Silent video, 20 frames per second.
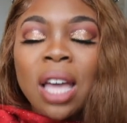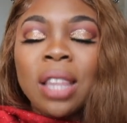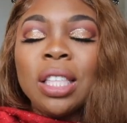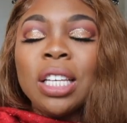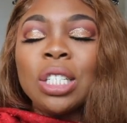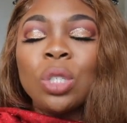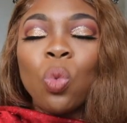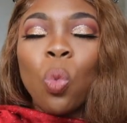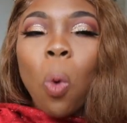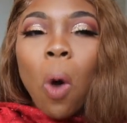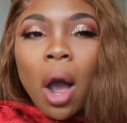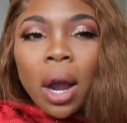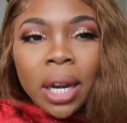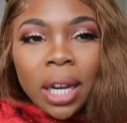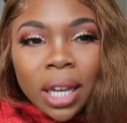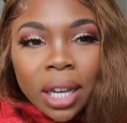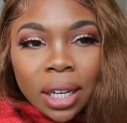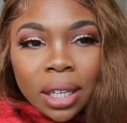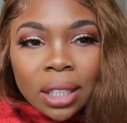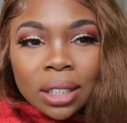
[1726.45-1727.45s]
these
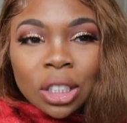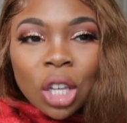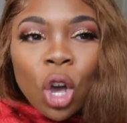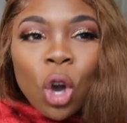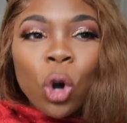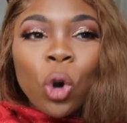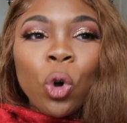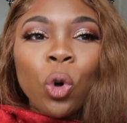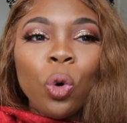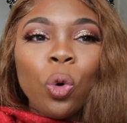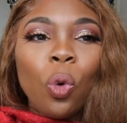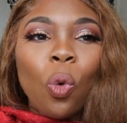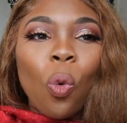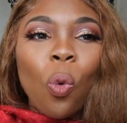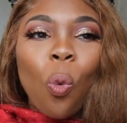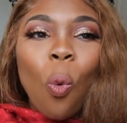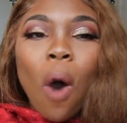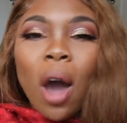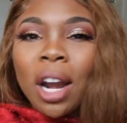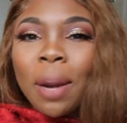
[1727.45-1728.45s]
wannagas
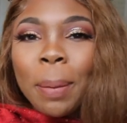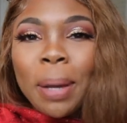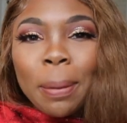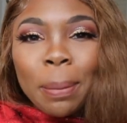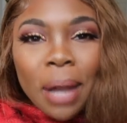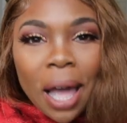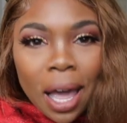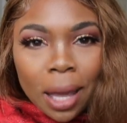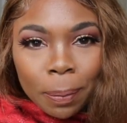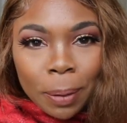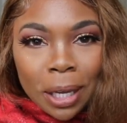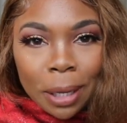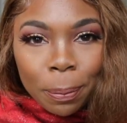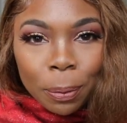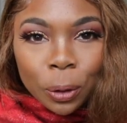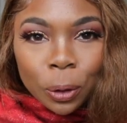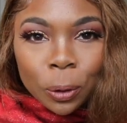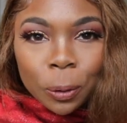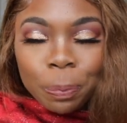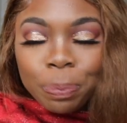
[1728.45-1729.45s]
who wanna be Black
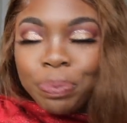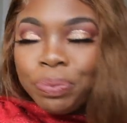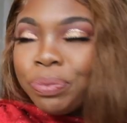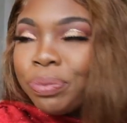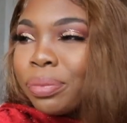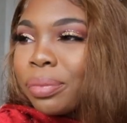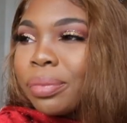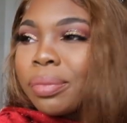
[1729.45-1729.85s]
people.